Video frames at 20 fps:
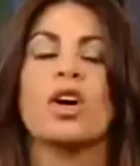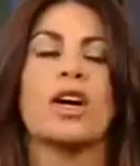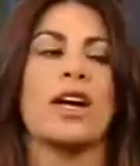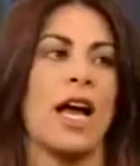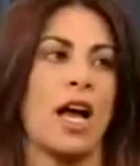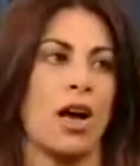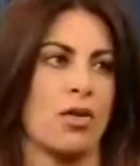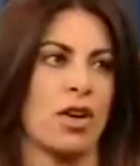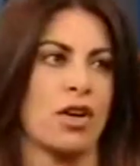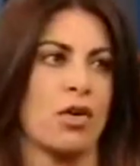to work
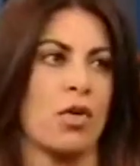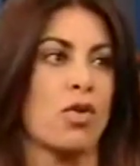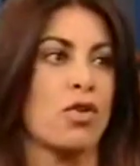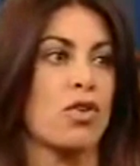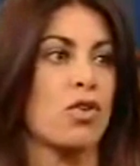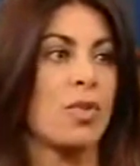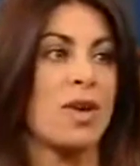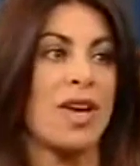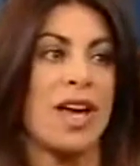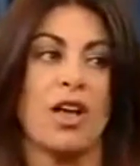out in
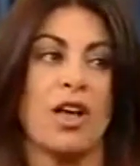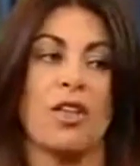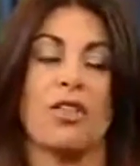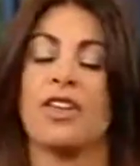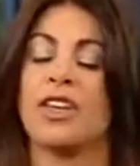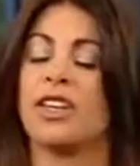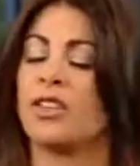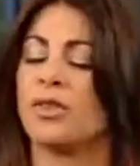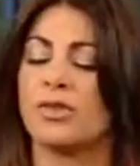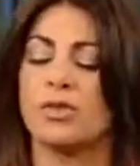order to be
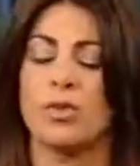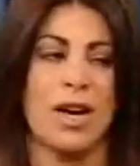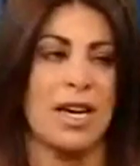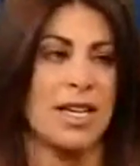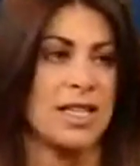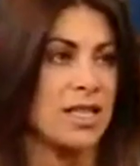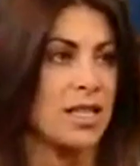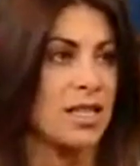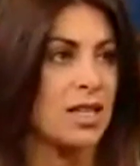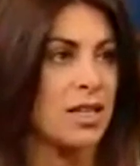healthy and lose
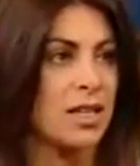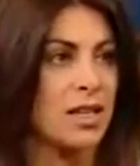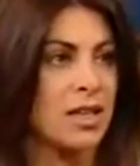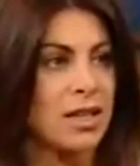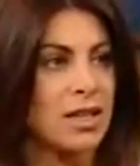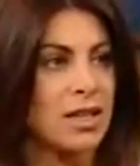weight.